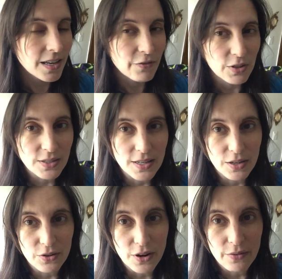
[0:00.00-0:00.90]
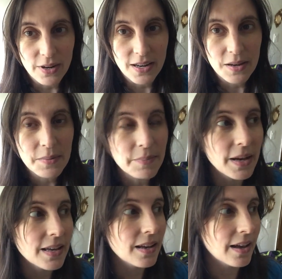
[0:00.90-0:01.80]
it feels like you're not ready.
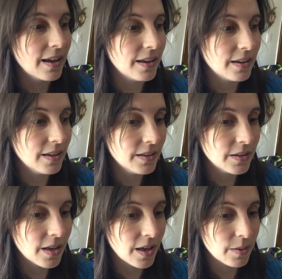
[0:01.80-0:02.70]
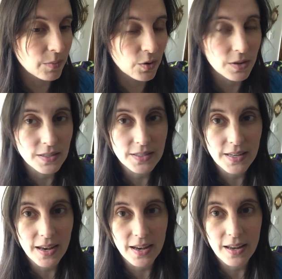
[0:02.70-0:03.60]
But I'm going to
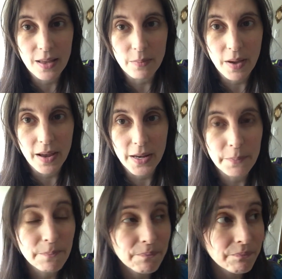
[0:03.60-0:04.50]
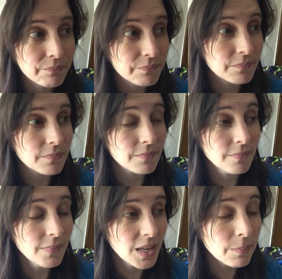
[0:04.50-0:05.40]
stay at my
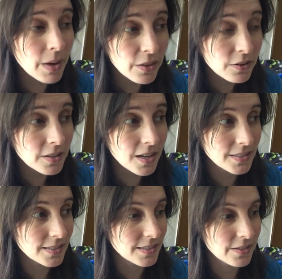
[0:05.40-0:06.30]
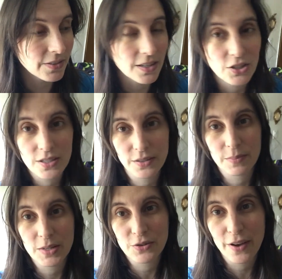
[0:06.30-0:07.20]
mother-in-law's this evening. She's
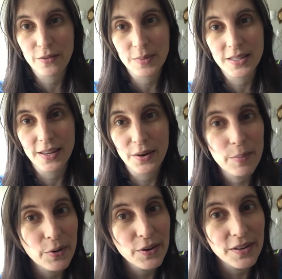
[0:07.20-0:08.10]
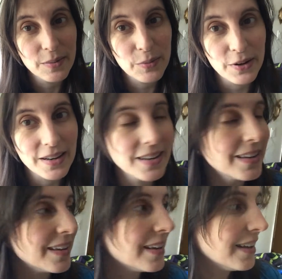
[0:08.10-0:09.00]
going to be driving me to the airport in the morning,
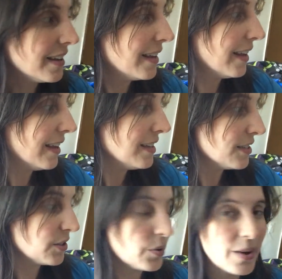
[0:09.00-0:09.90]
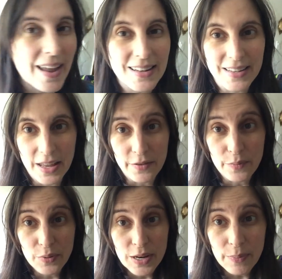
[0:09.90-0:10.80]
so I had to kind
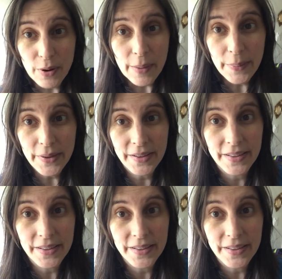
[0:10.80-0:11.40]
of pre-prep,